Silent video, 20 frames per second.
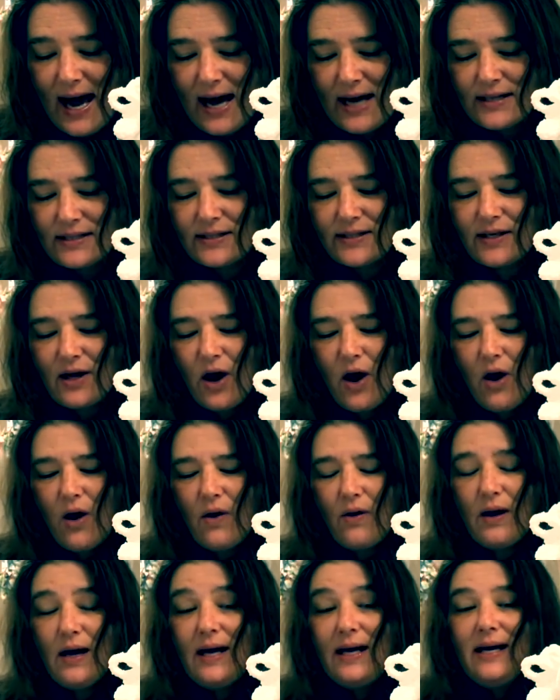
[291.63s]

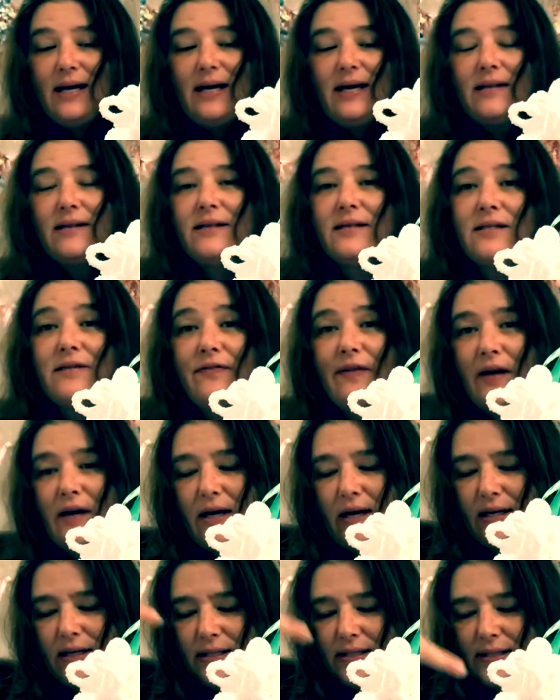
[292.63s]
so this
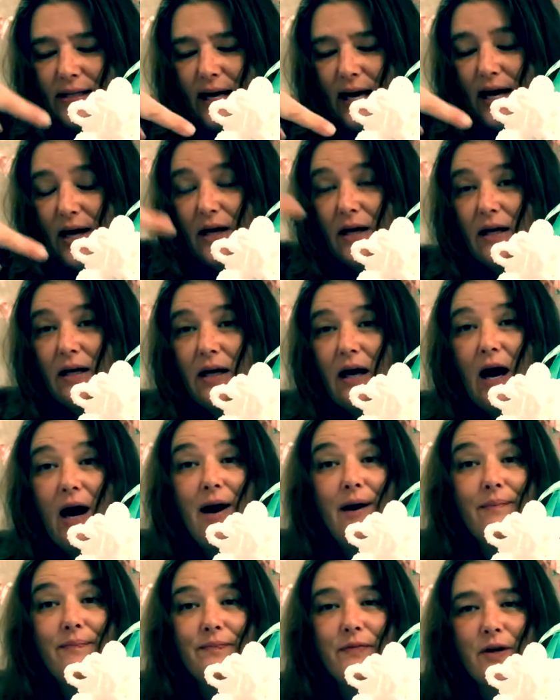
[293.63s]
fairy is saying
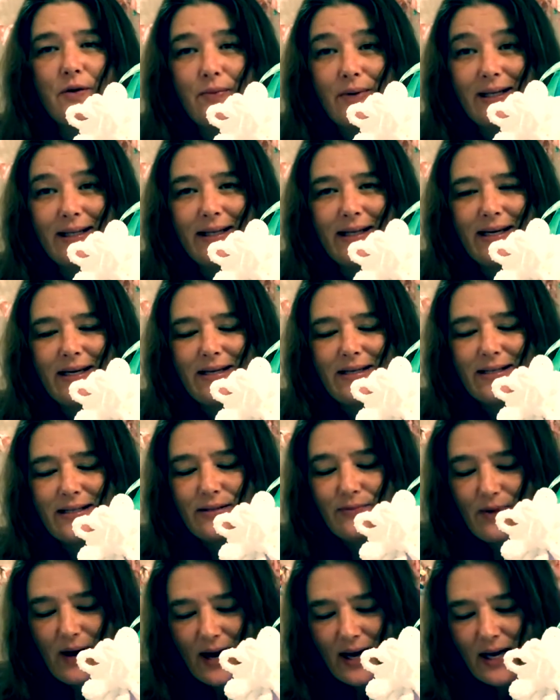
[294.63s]
release,
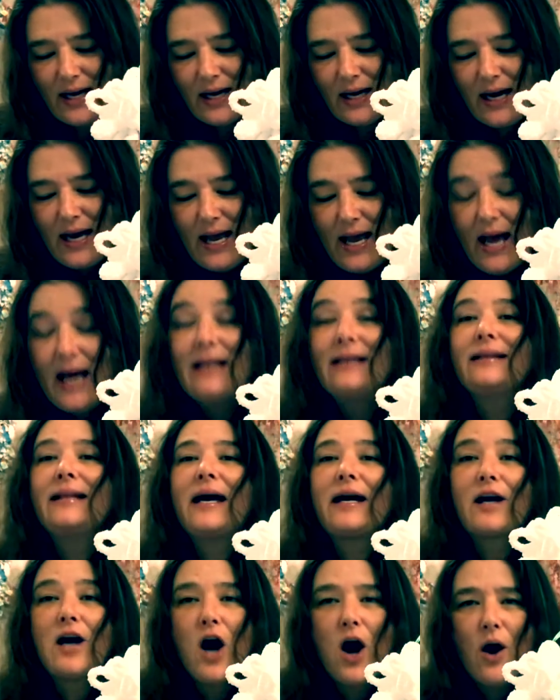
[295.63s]
right?
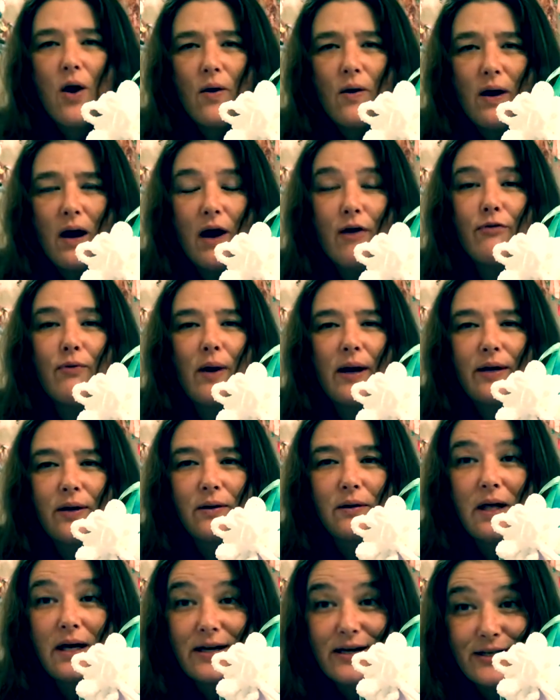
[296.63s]
let go of what no
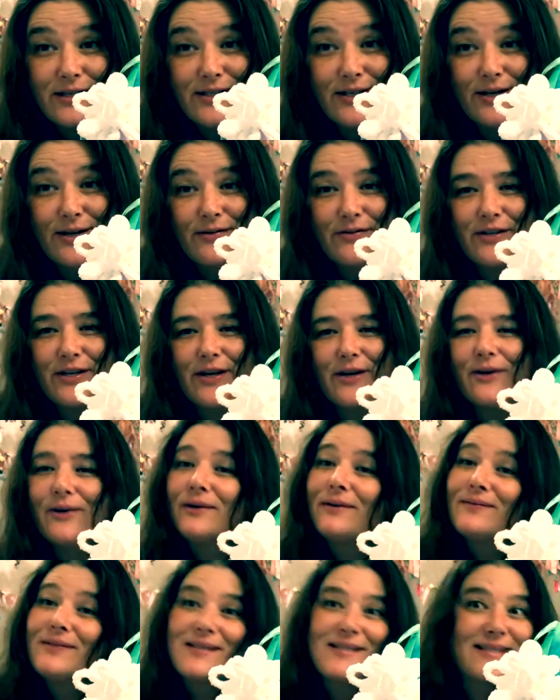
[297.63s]
longer serves
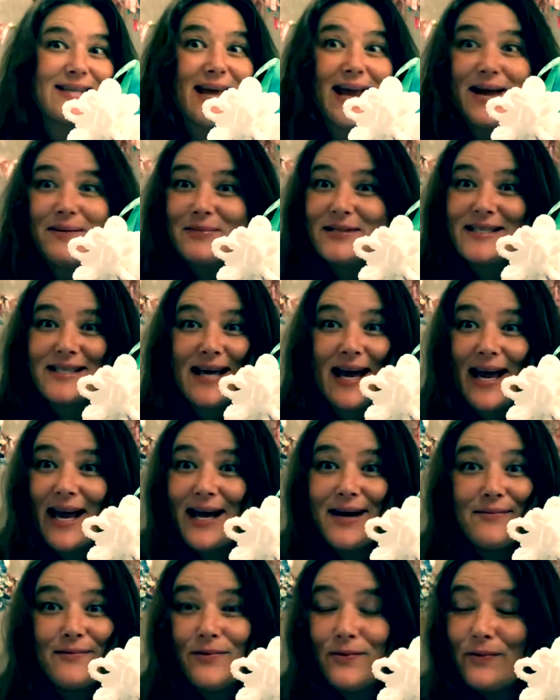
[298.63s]
you. Same.
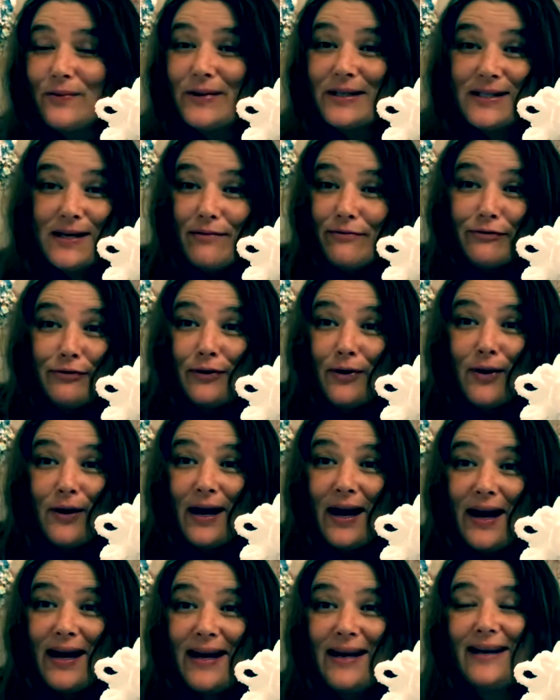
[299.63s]
What's up,
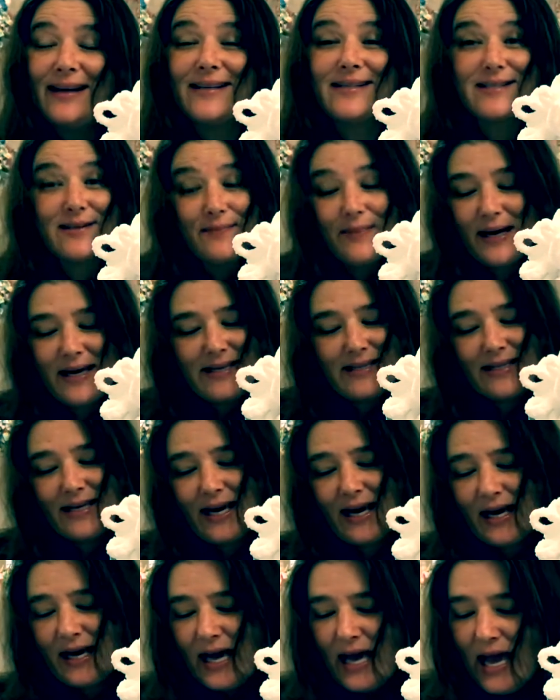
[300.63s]
fluorite? It's
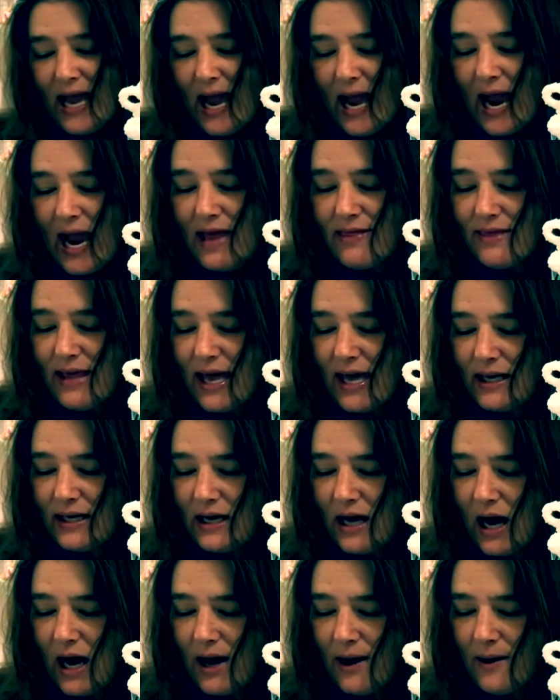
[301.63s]
amazing. And
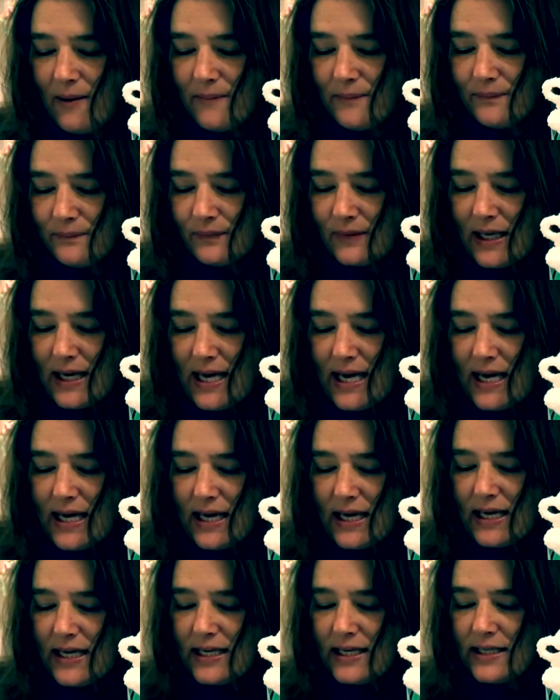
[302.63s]
then
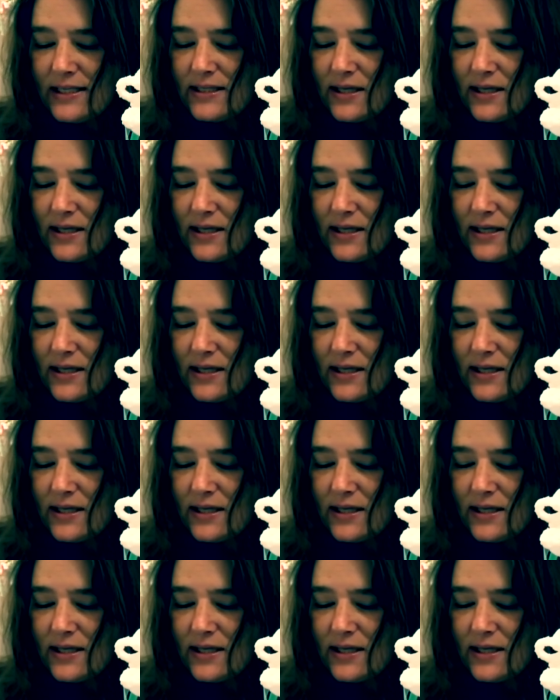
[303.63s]
it is